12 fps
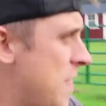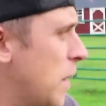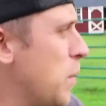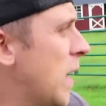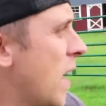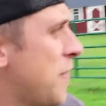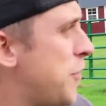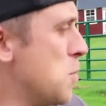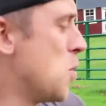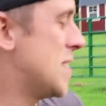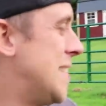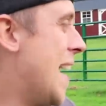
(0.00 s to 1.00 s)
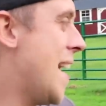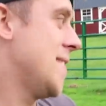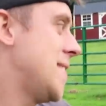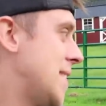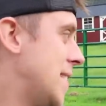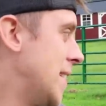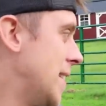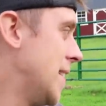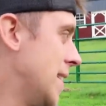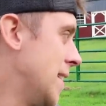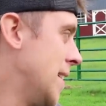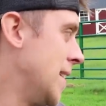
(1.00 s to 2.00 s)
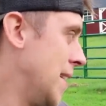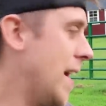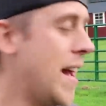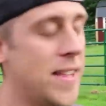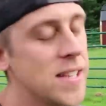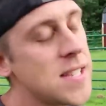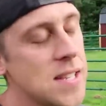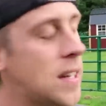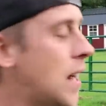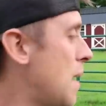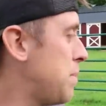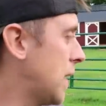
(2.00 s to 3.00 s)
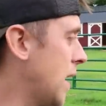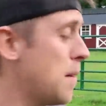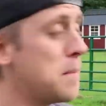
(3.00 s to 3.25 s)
I think we got a few more tests. Yeah, this is a complicated.